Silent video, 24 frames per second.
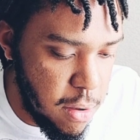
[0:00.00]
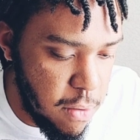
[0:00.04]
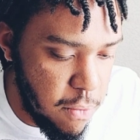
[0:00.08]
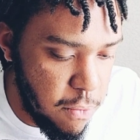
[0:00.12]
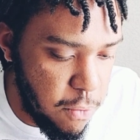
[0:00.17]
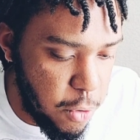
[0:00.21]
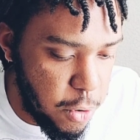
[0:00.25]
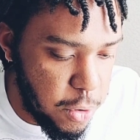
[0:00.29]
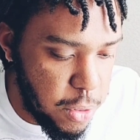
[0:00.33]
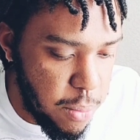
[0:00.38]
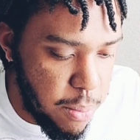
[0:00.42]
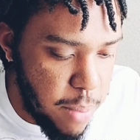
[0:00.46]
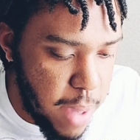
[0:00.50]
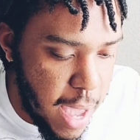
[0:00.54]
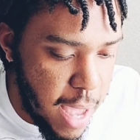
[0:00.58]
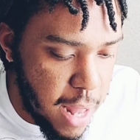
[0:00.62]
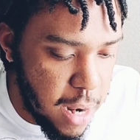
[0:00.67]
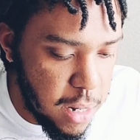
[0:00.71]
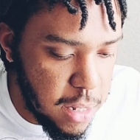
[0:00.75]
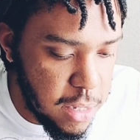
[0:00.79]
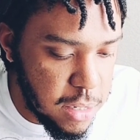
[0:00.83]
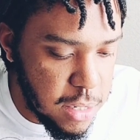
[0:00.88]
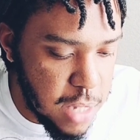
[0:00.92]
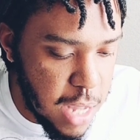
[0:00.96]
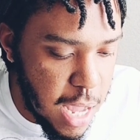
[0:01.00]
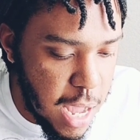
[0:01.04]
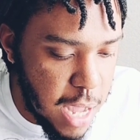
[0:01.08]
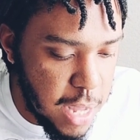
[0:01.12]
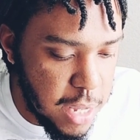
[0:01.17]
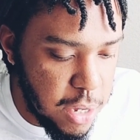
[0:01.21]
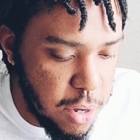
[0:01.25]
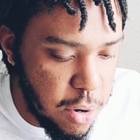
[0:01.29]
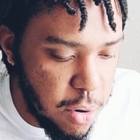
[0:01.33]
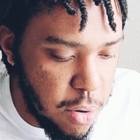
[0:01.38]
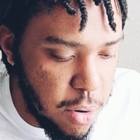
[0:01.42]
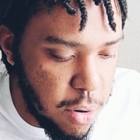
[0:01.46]
for the battle is not
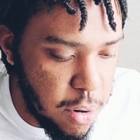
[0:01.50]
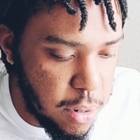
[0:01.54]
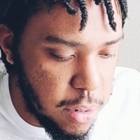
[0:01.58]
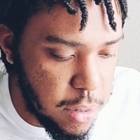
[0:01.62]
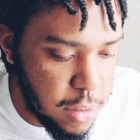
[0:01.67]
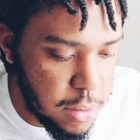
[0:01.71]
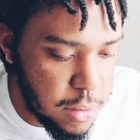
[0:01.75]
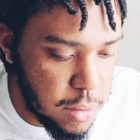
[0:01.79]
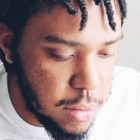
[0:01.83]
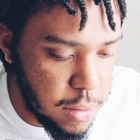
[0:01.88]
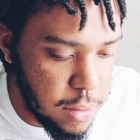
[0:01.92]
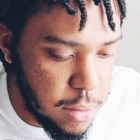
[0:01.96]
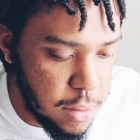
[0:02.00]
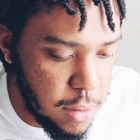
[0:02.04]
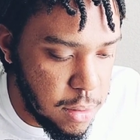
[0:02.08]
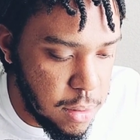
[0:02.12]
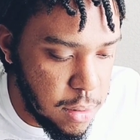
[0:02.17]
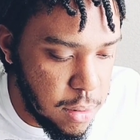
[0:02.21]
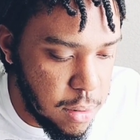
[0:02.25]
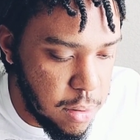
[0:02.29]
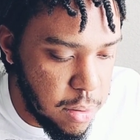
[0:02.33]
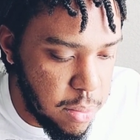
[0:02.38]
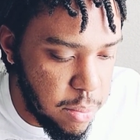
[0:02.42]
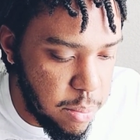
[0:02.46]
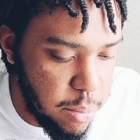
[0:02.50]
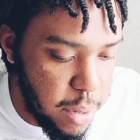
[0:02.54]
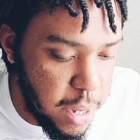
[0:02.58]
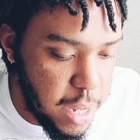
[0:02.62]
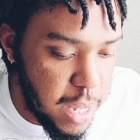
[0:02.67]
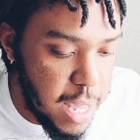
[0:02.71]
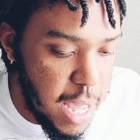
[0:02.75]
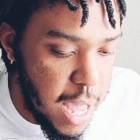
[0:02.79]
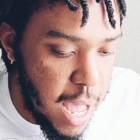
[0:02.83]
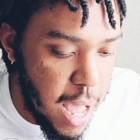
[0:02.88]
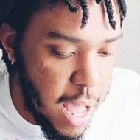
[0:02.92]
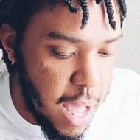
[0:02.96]
yours, but
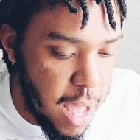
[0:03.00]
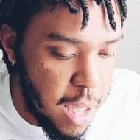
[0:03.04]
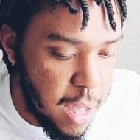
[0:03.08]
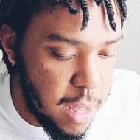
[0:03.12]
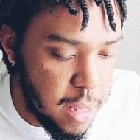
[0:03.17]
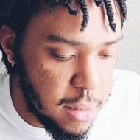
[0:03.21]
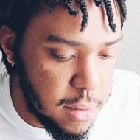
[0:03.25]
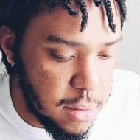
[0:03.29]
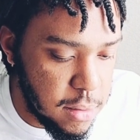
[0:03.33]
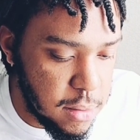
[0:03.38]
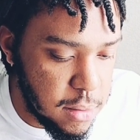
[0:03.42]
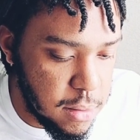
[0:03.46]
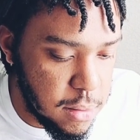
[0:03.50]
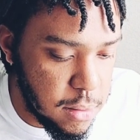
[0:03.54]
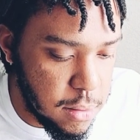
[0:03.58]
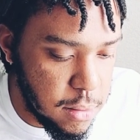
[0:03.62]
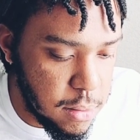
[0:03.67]
God's.